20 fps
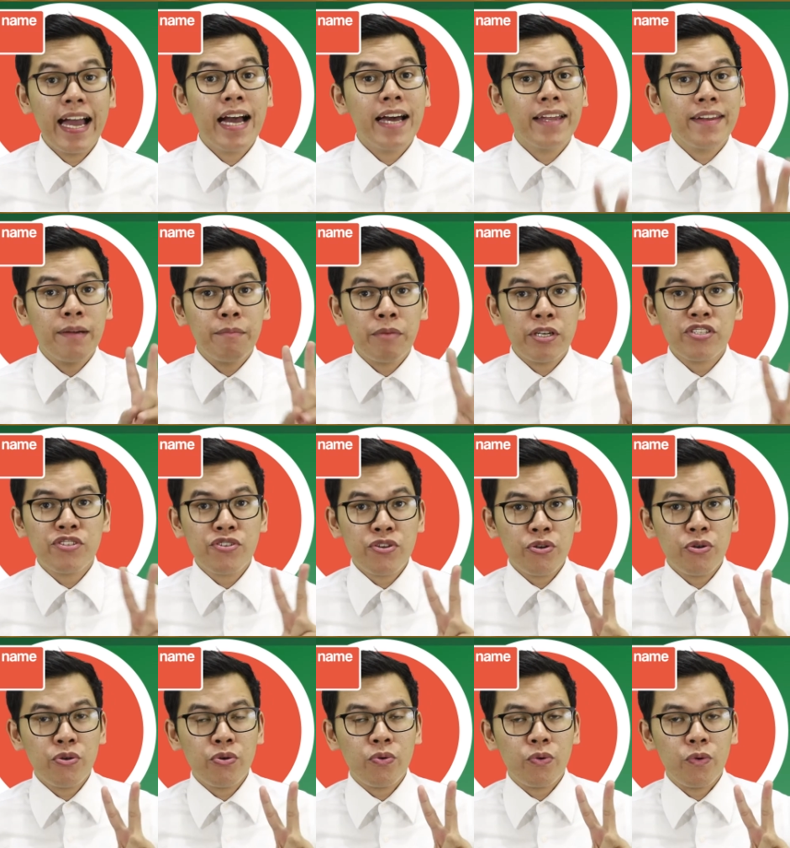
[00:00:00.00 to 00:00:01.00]
Number
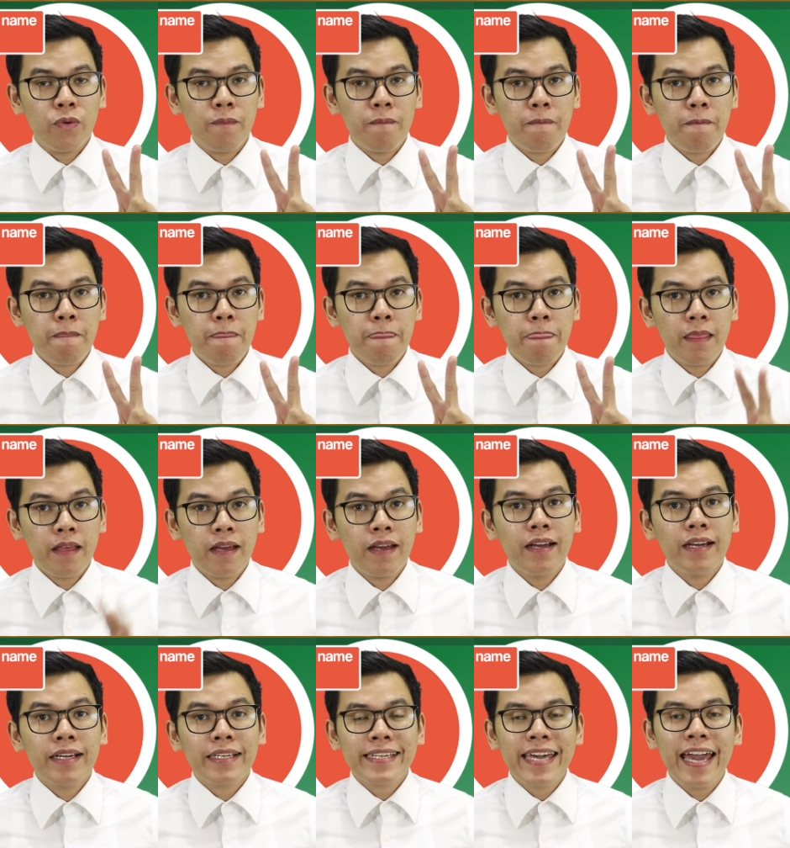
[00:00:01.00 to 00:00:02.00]
two,
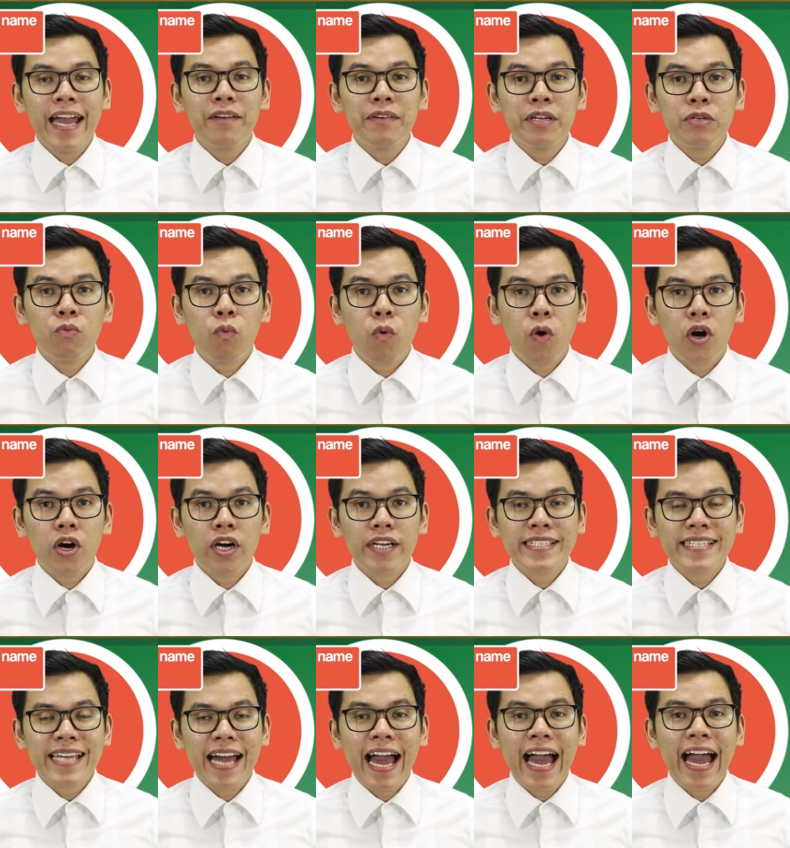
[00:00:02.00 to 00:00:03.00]
Carrie works
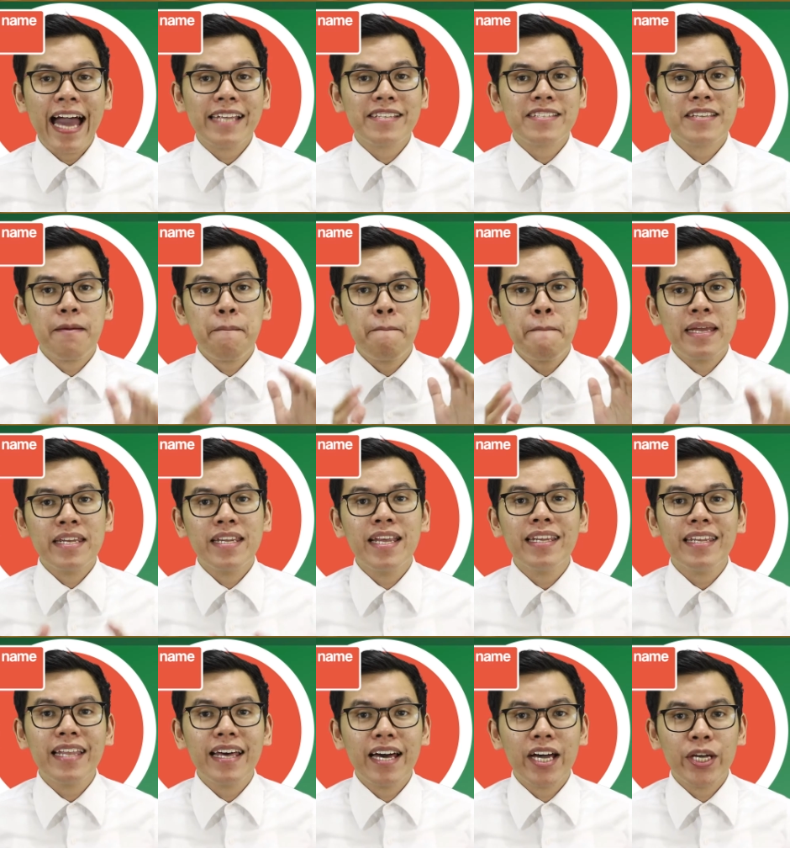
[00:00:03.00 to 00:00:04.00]
at
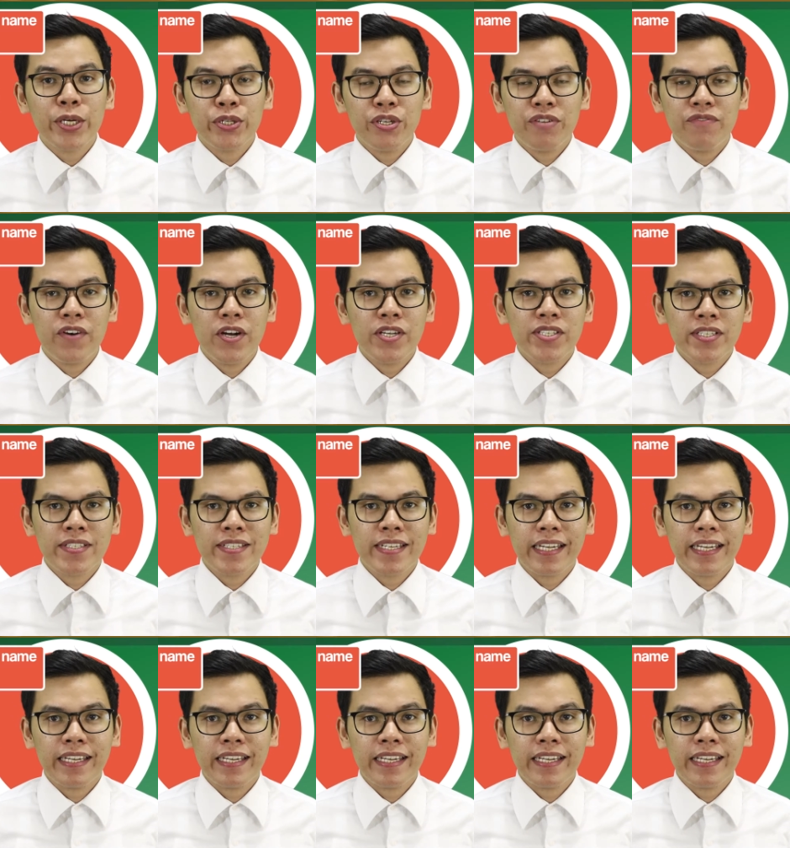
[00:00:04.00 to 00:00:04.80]
Manila University.